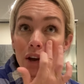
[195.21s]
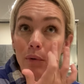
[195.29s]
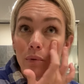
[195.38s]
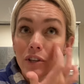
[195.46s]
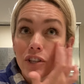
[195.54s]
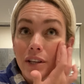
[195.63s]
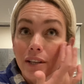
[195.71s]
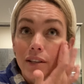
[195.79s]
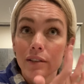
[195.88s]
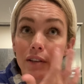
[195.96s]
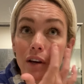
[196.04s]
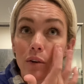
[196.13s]
which
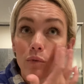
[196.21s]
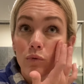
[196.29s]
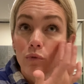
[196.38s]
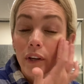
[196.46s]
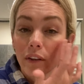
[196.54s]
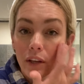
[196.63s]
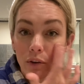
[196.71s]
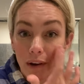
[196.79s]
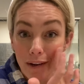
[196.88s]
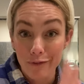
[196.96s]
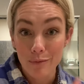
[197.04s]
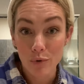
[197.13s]
is really
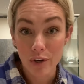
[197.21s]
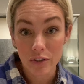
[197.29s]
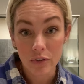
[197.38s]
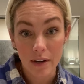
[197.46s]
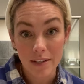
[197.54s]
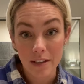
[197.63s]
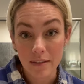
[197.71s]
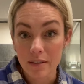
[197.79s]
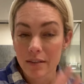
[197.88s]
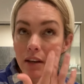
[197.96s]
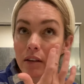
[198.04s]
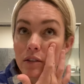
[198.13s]
great for moisturizing the
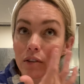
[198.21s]
skin.